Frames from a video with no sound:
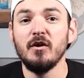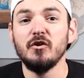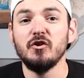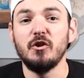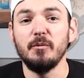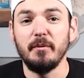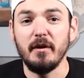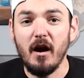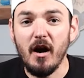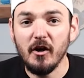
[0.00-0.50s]
To
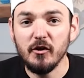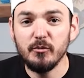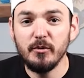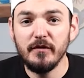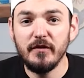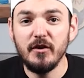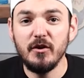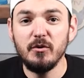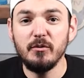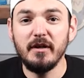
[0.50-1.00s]
be honest
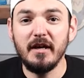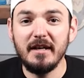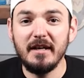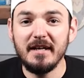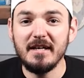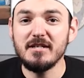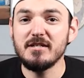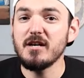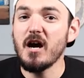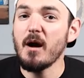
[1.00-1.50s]
with you, getting
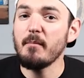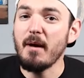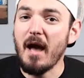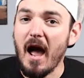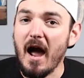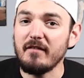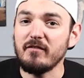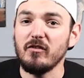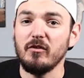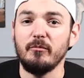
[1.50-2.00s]
a job
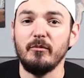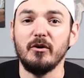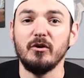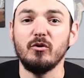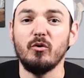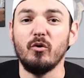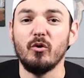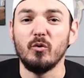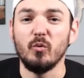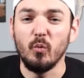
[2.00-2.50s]
after the Marine
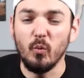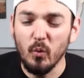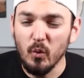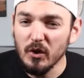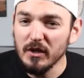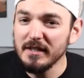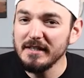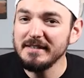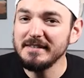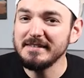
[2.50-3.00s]
Corps
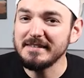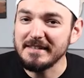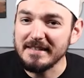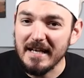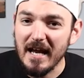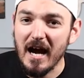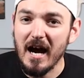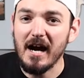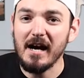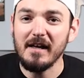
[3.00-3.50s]
was
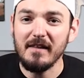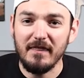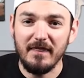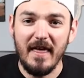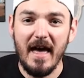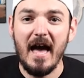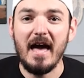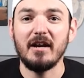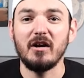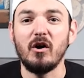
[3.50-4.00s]
not
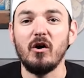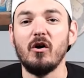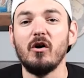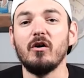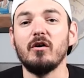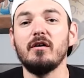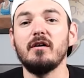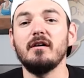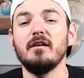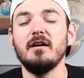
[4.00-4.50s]
that
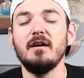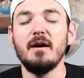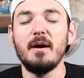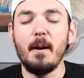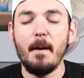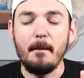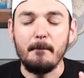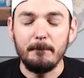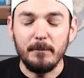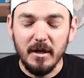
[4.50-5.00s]
hard,
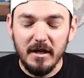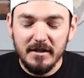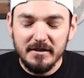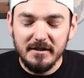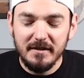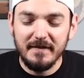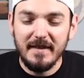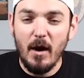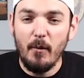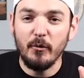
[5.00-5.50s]

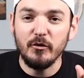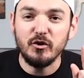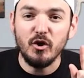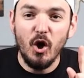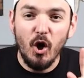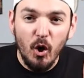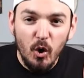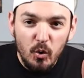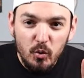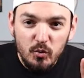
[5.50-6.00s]
but that was
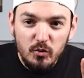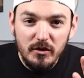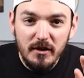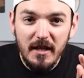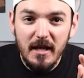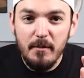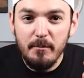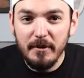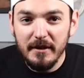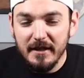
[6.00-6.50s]

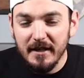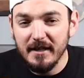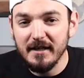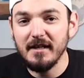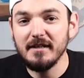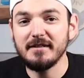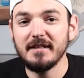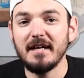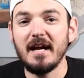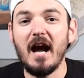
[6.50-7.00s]
only
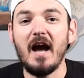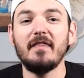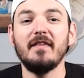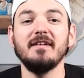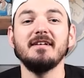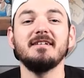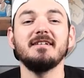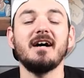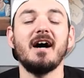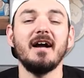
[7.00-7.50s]
because I had the
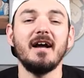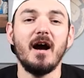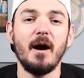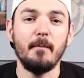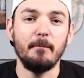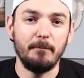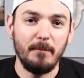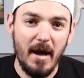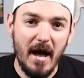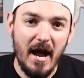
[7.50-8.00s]

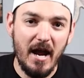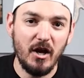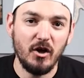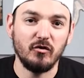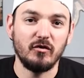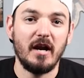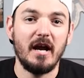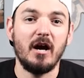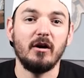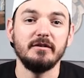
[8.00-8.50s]
PSYOP
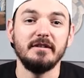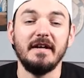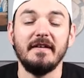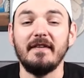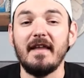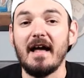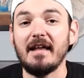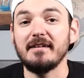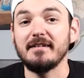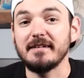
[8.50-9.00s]
background and
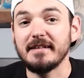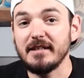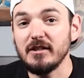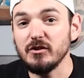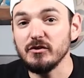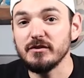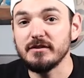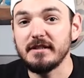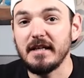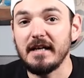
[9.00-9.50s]
that
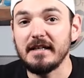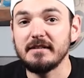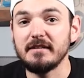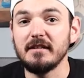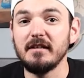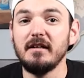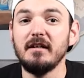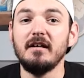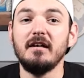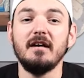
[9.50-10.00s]
skill set.
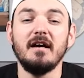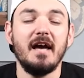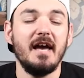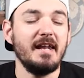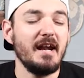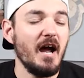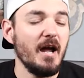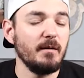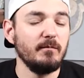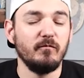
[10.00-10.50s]
And
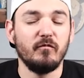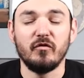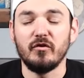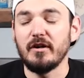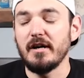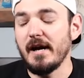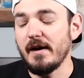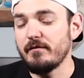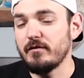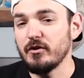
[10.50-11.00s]
I am
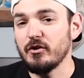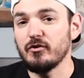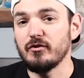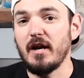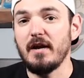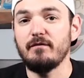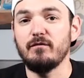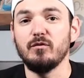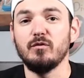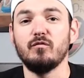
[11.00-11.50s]
forever
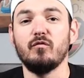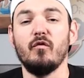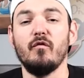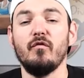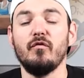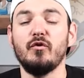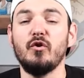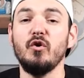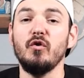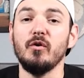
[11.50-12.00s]
grateful for
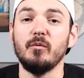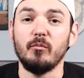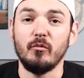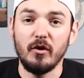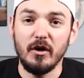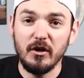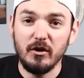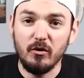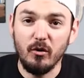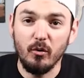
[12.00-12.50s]
to the
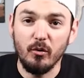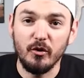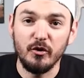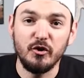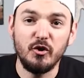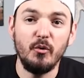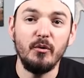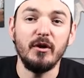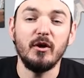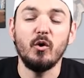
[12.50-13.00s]
Marine Corps
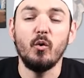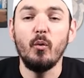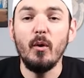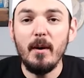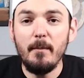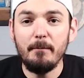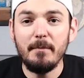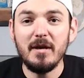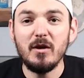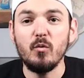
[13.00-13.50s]
to
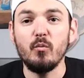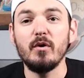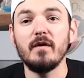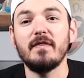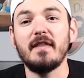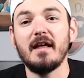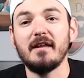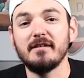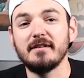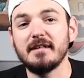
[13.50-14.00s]
equip me with
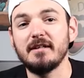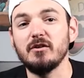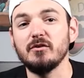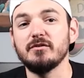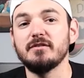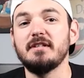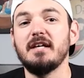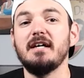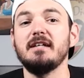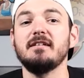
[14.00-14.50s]
that skill
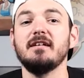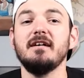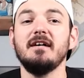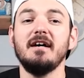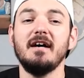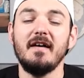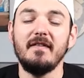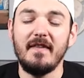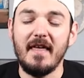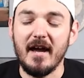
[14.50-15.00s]
set
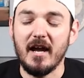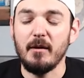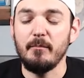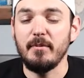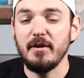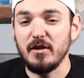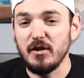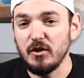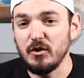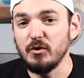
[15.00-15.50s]
that could be
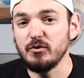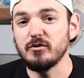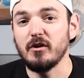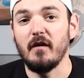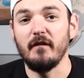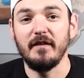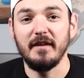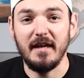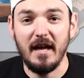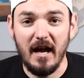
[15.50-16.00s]
used
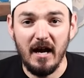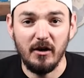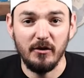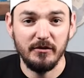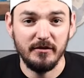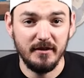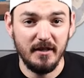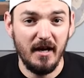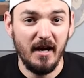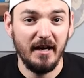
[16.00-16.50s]
on the
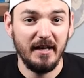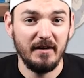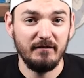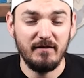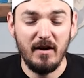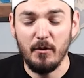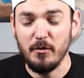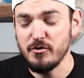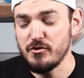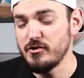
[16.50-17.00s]
outside. If
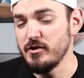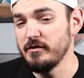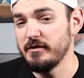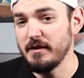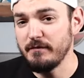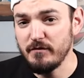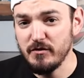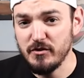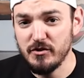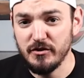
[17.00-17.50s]
I was just
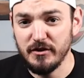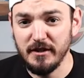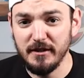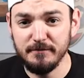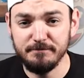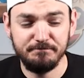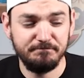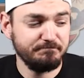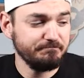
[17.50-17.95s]
infantry,